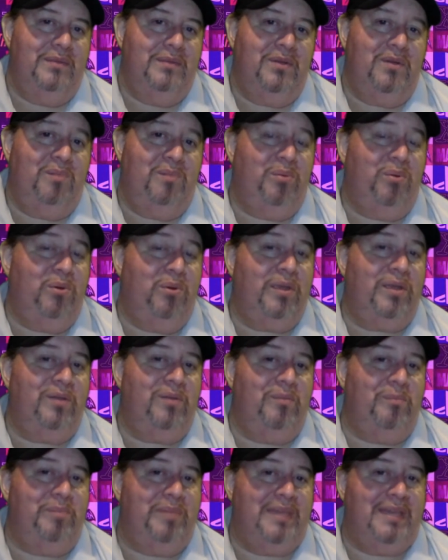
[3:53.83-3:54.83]

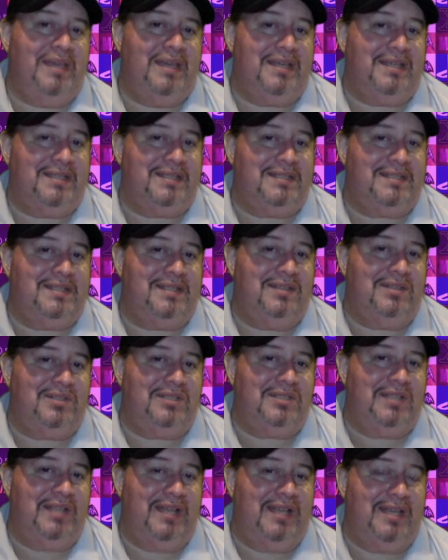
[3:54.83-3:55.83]
corporeal beings that
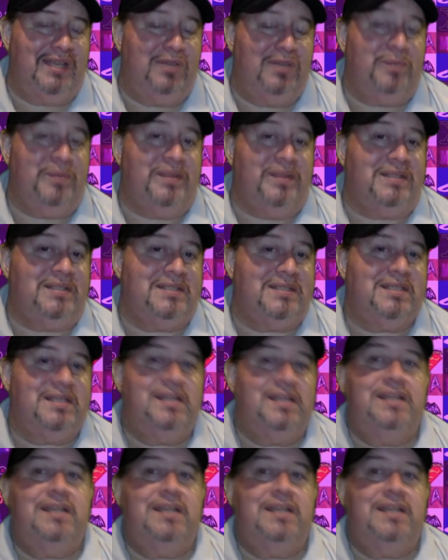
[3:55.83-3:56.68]
looked like humans,